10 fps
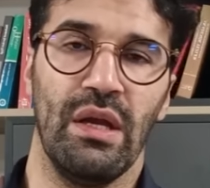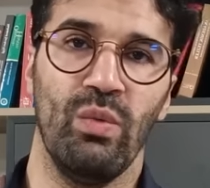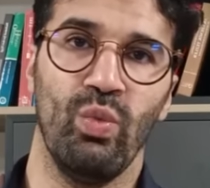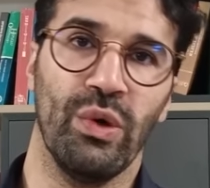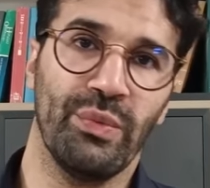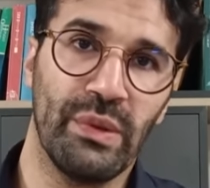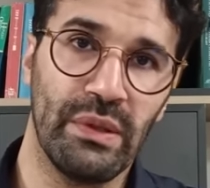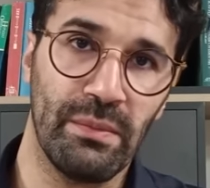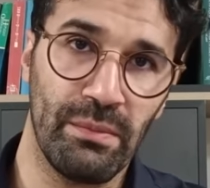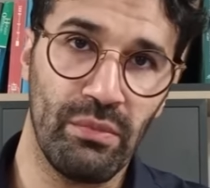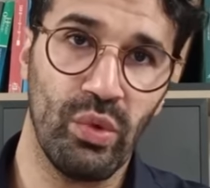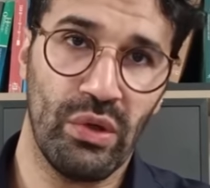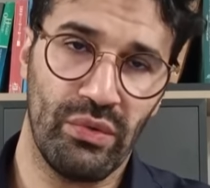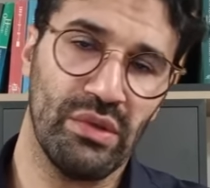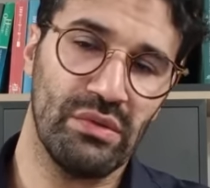and one of the,
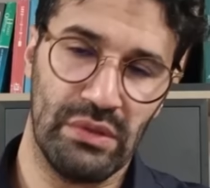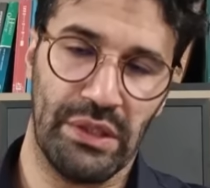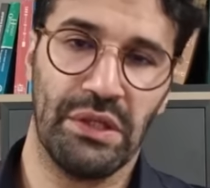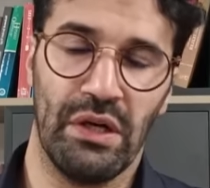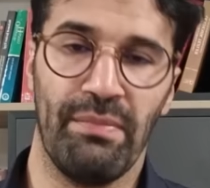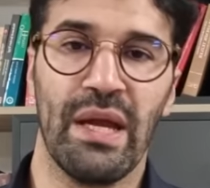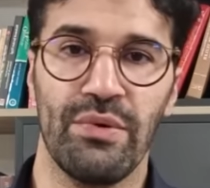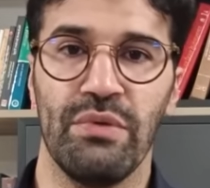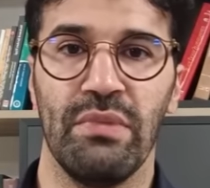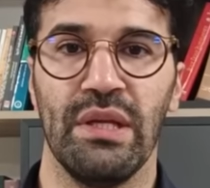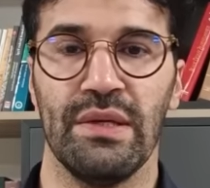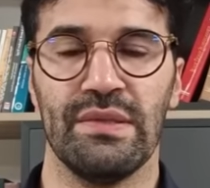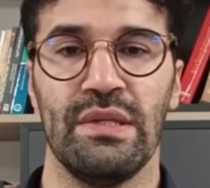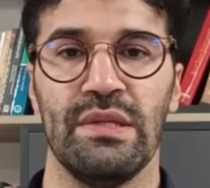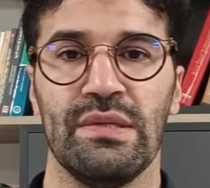one of the like apparent
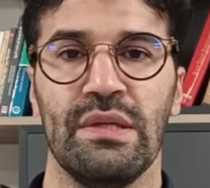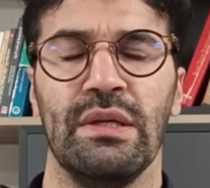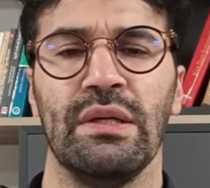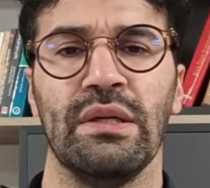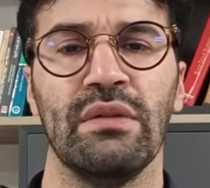meanings is uh,